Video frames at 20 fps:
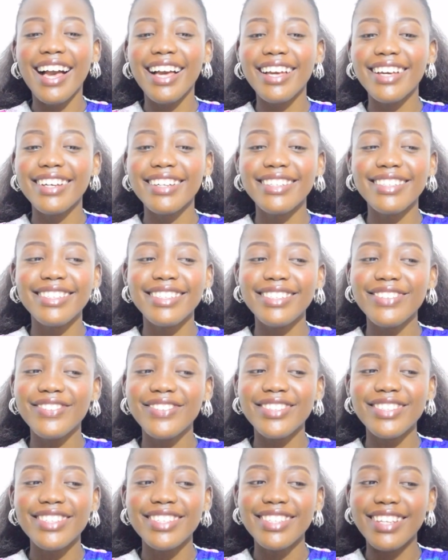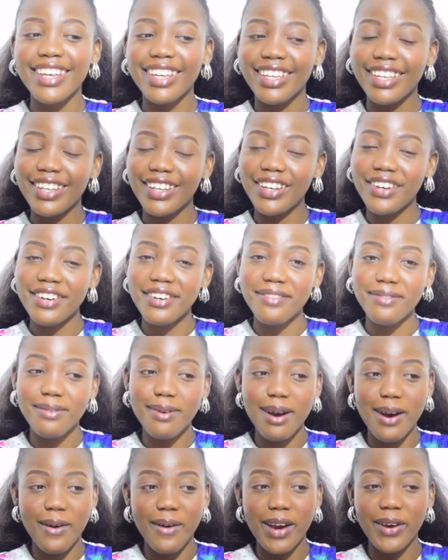And it was just like,
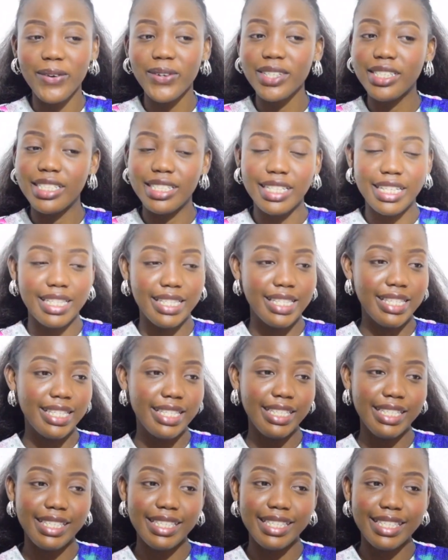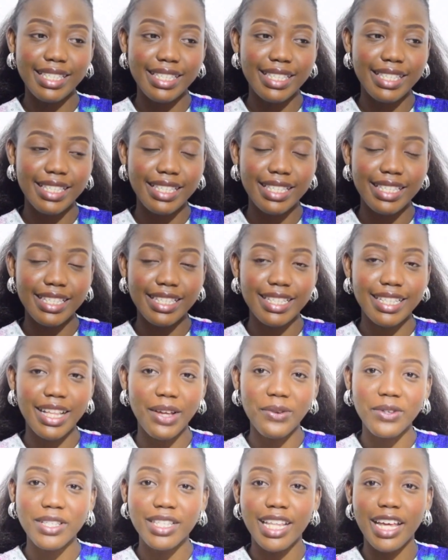wow, I got it at 6. That
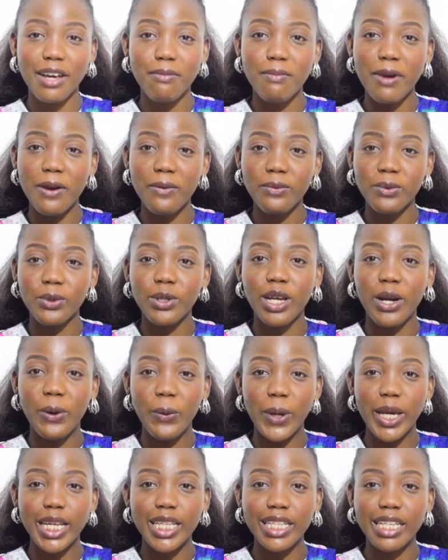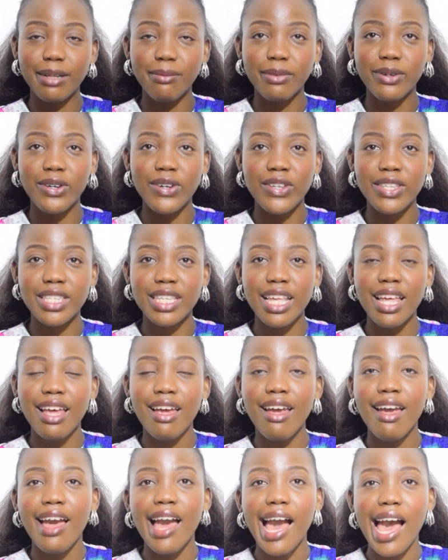was like my rude awakening, because
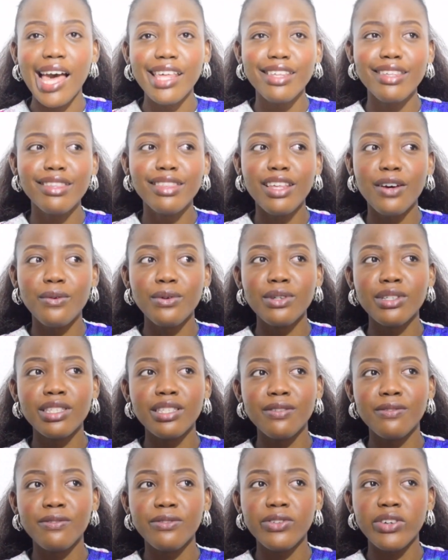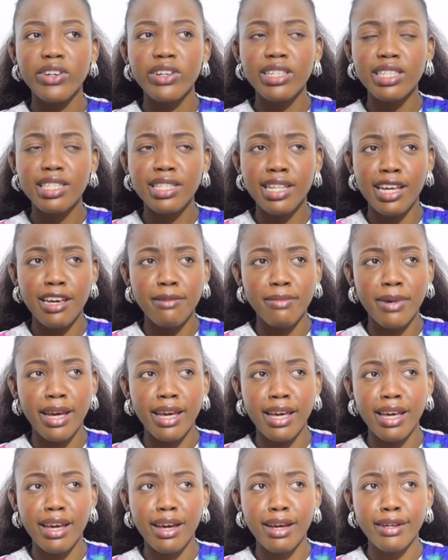I think that was the first time I
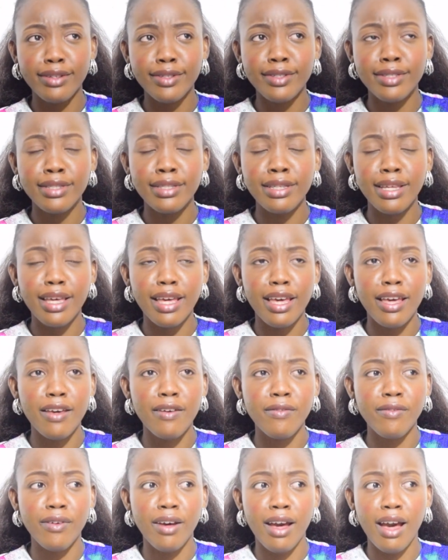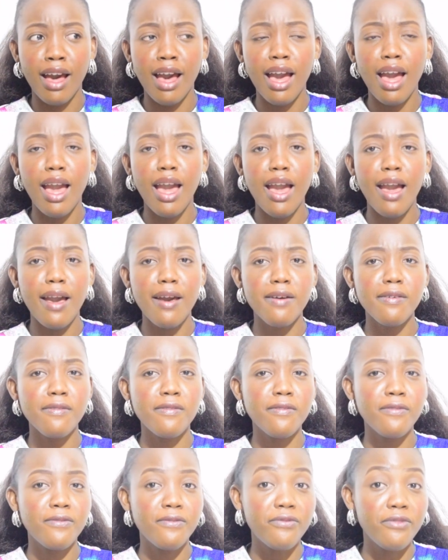actually ever
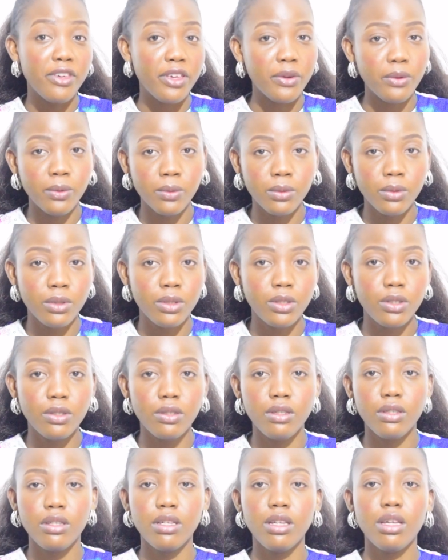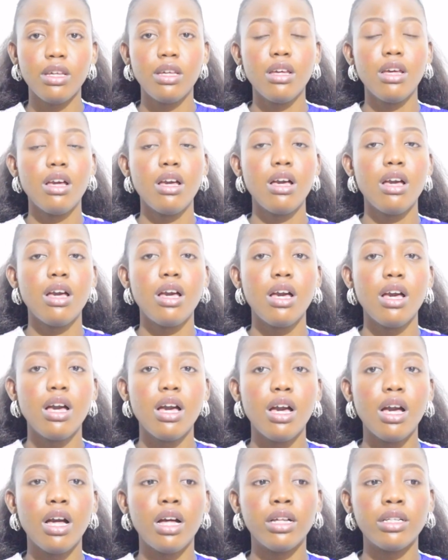failed,
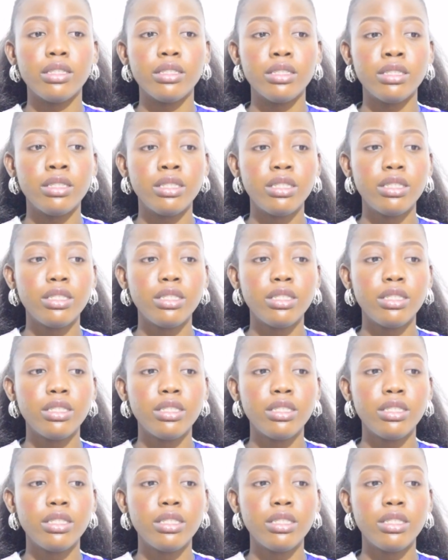and